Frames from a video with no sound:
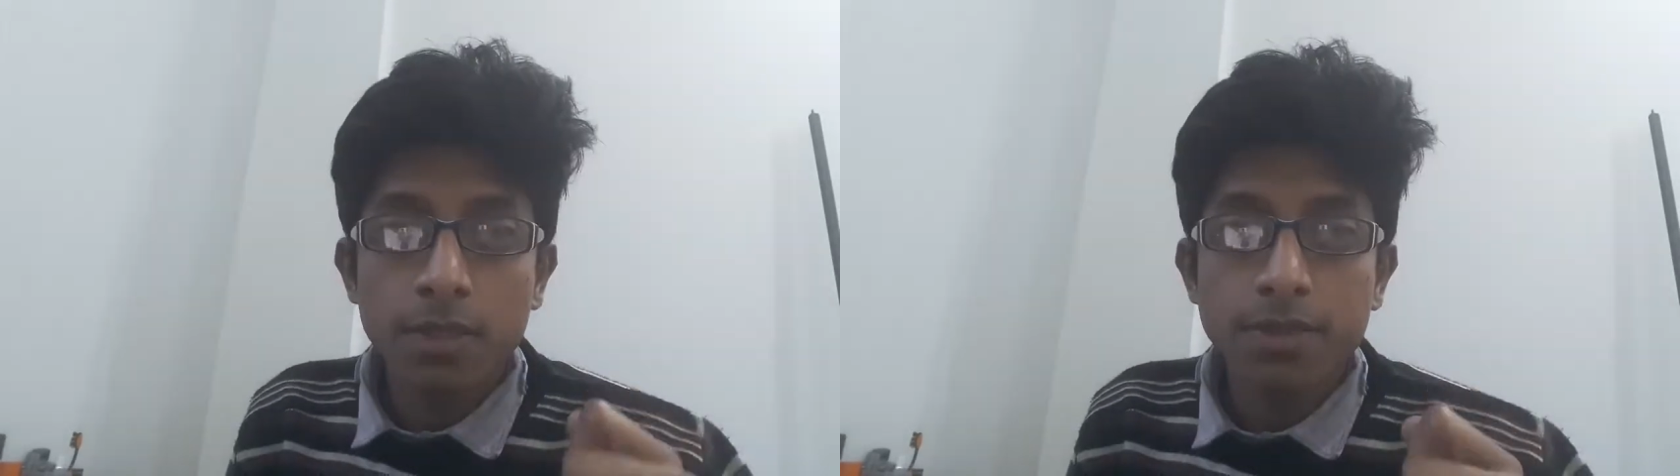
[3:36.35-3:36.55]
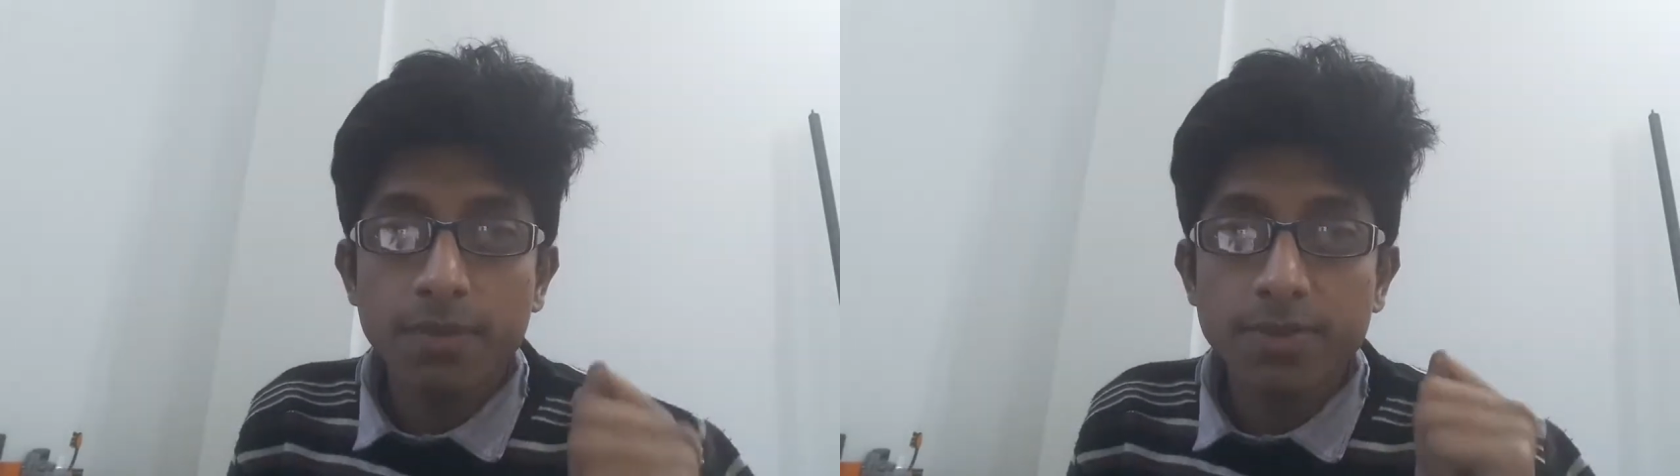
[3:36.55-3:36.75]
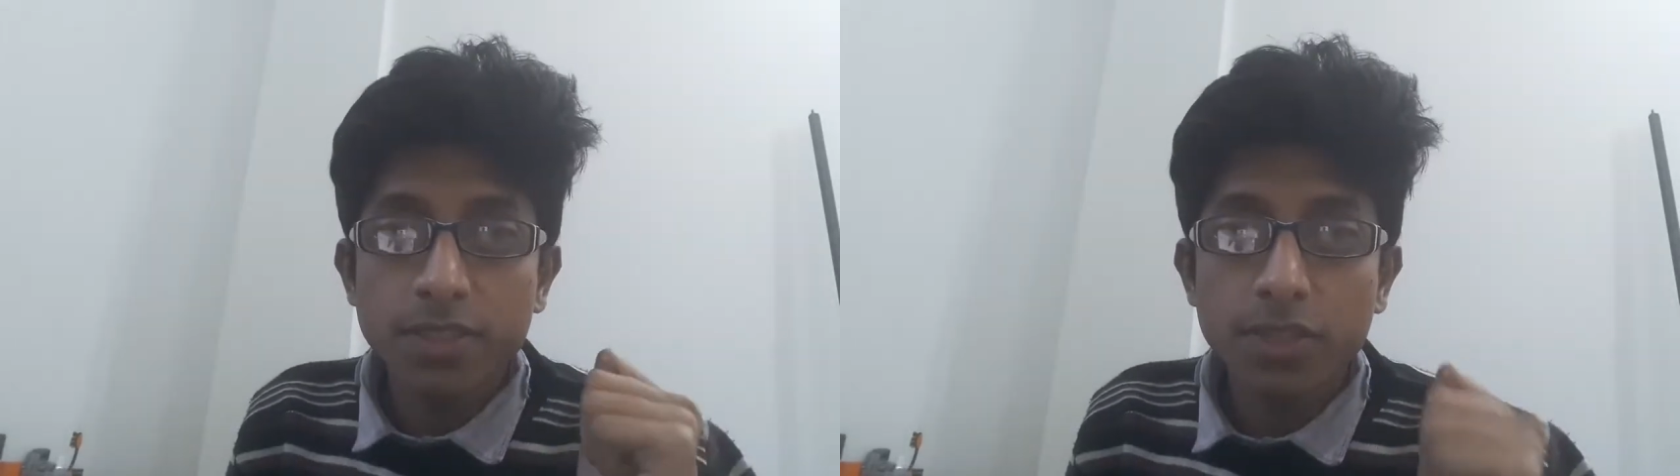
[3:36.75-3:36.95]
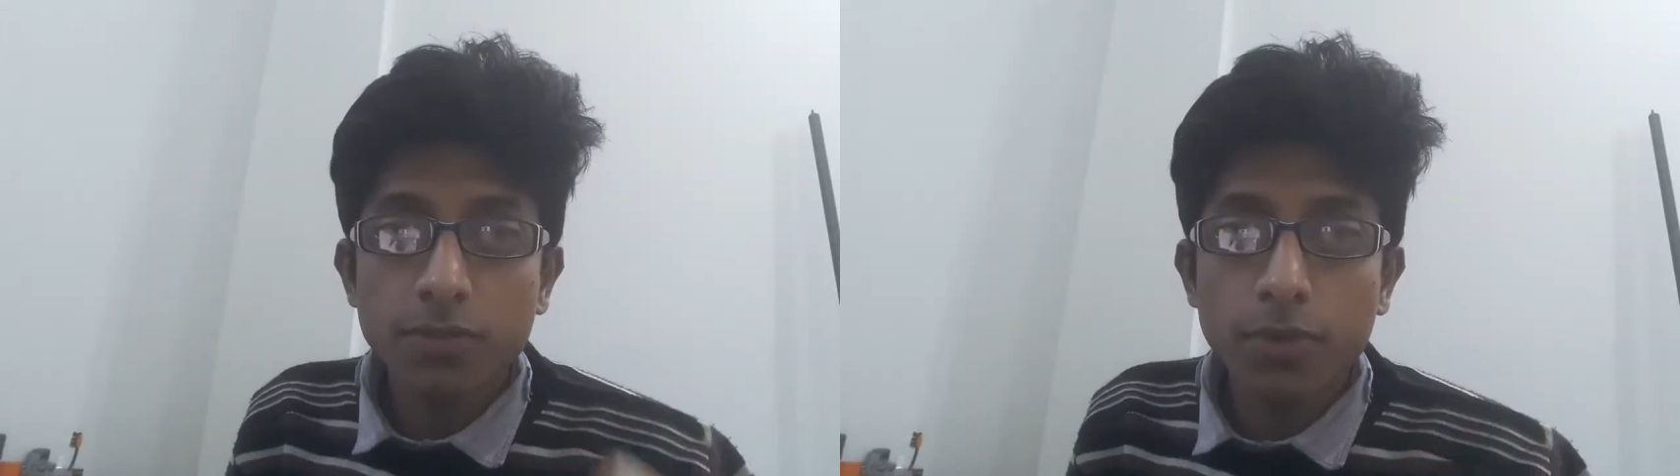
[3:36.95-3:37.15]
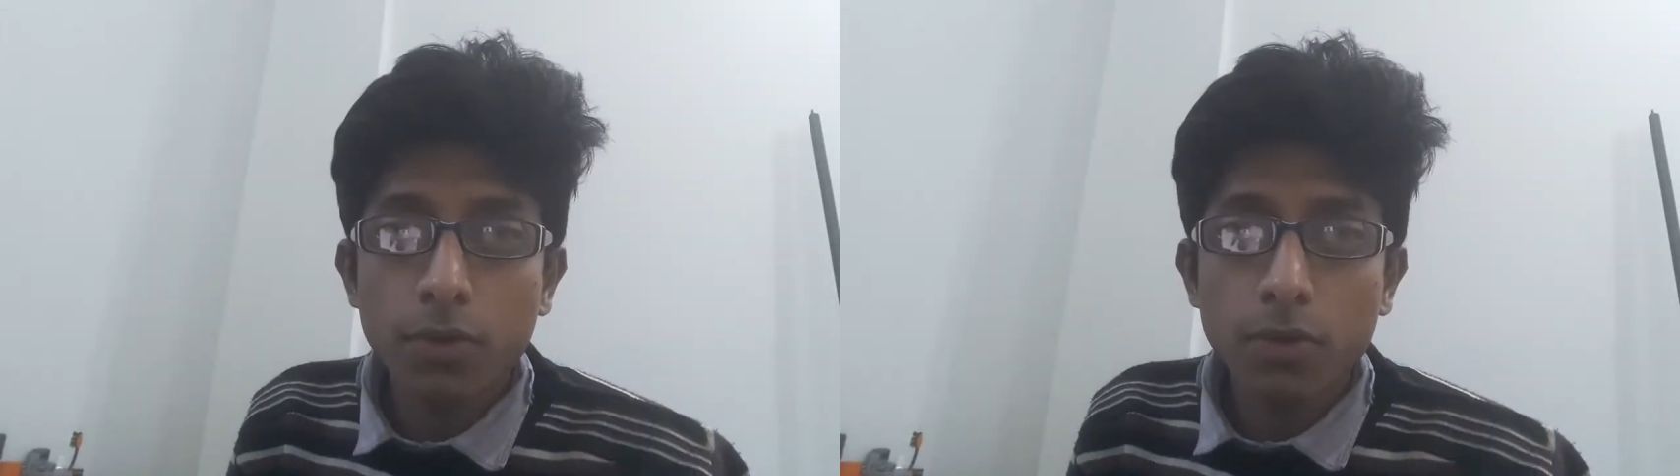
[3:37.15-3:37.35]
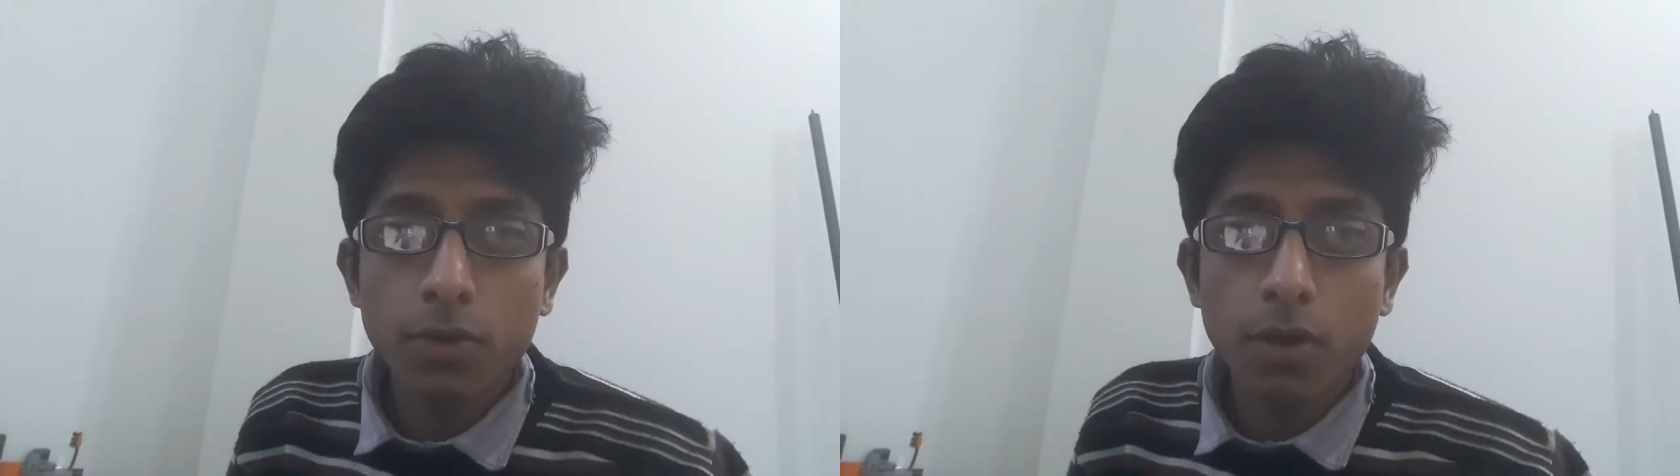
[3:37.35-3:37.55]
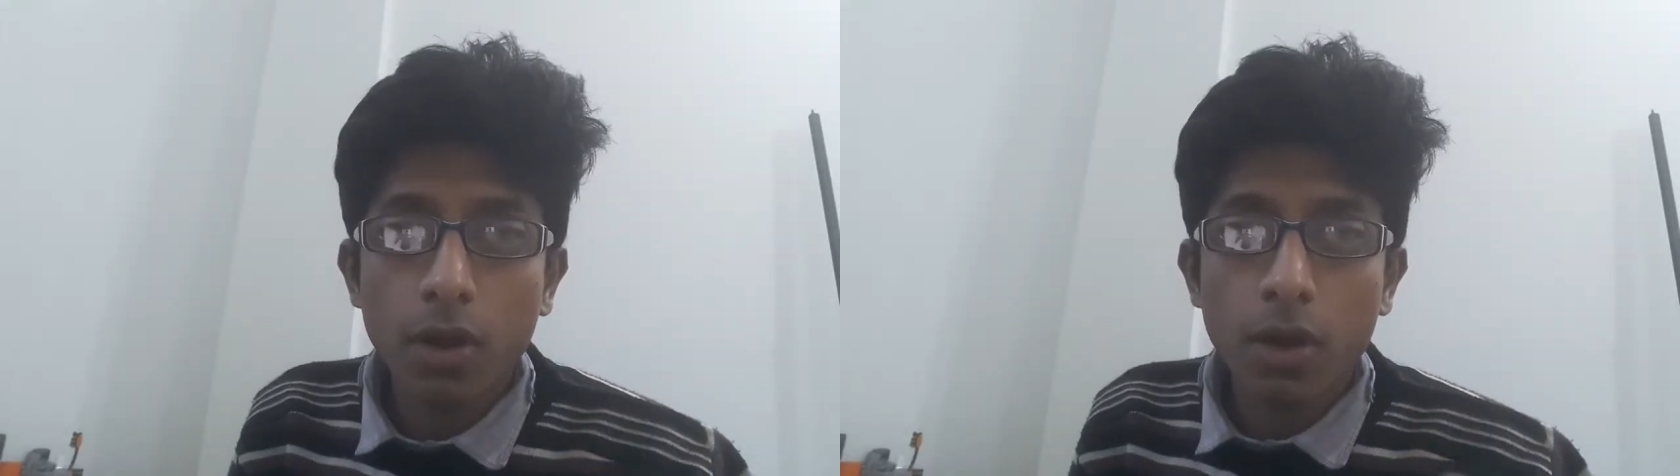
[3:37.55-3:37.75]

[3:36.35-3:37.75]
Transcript: Subsection 4